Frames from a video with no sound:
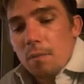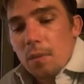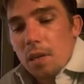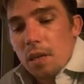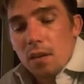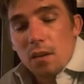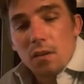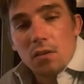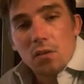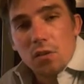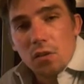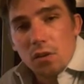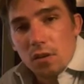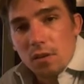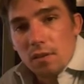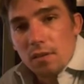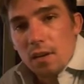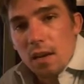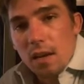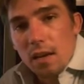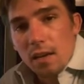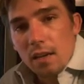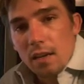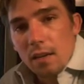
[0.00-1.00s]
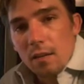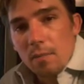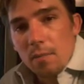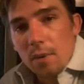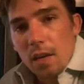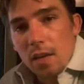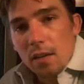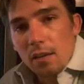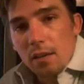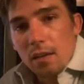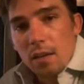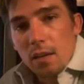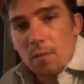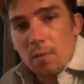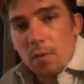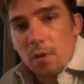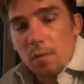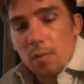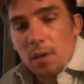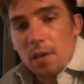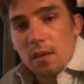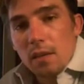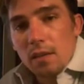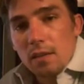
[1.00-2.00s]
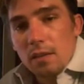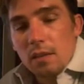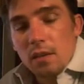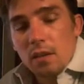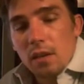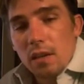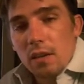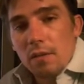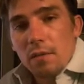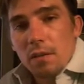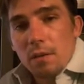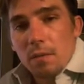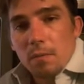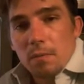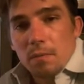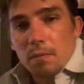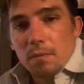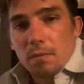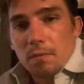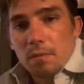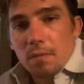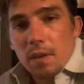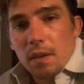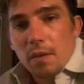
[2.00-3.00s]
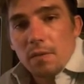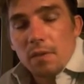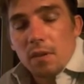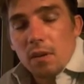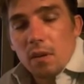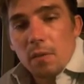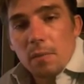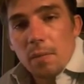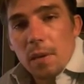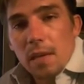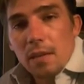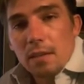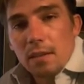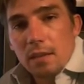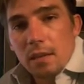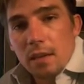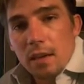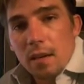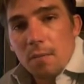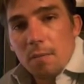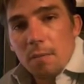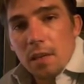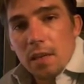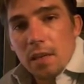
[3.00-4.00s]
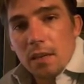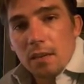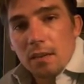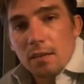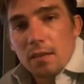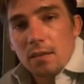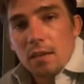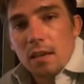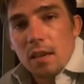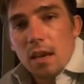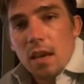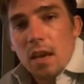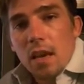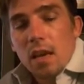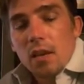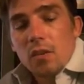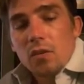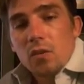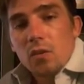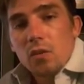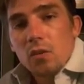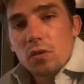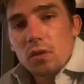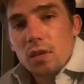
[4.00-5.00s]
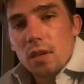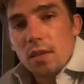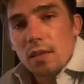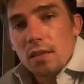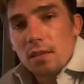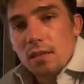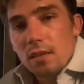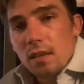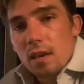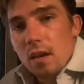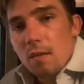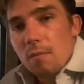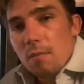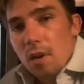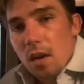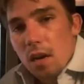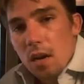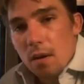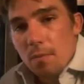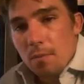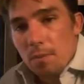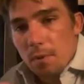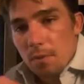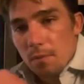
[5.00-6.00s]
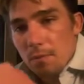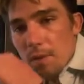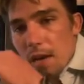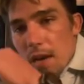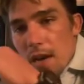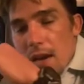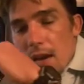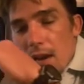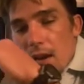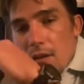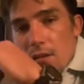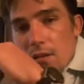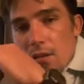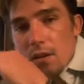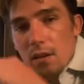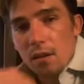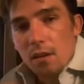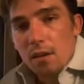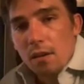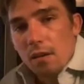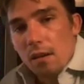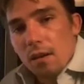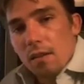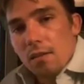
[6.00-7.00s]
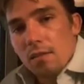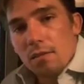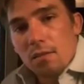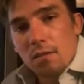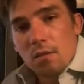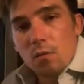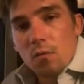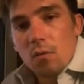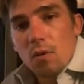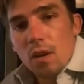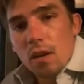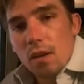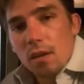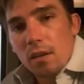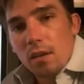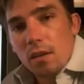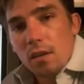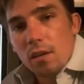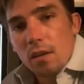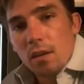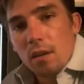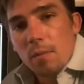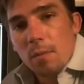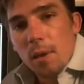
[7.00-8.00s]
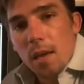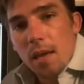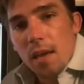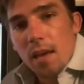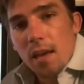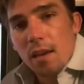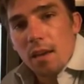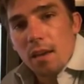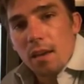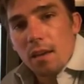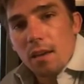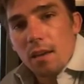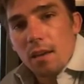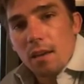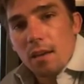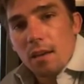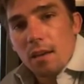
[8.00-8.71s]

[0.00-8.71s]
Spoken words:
because you're excited about them, or because if they're amazing companies. So you set some upper bound as to what you're going to pay,